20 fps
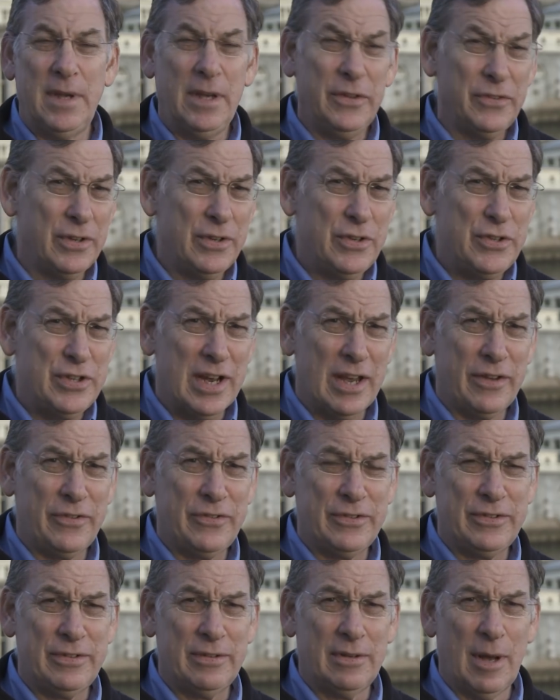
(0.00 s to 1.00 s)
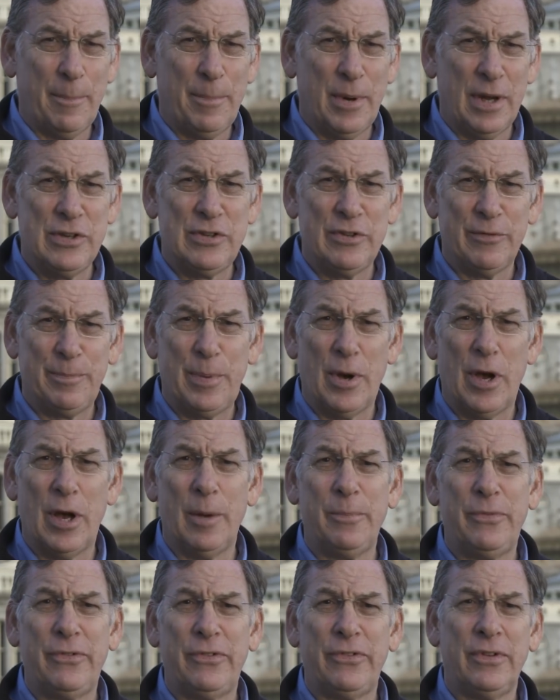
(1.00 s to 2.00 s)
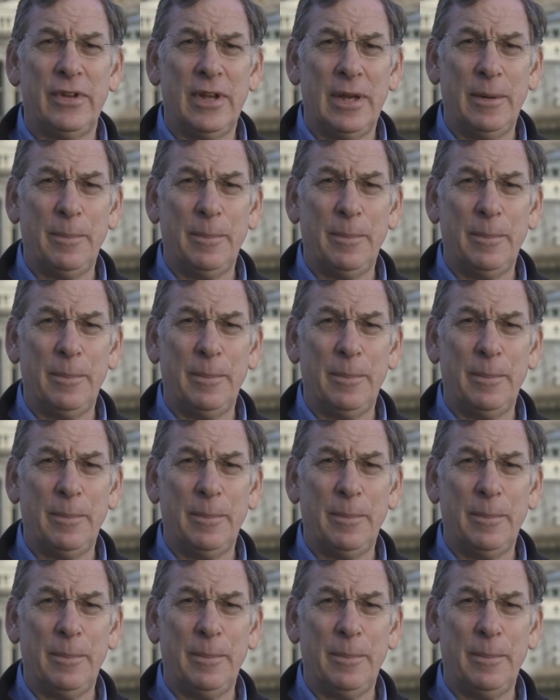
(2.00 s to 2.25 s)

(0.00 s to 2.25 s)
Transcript: isn't just a bunch of pumps,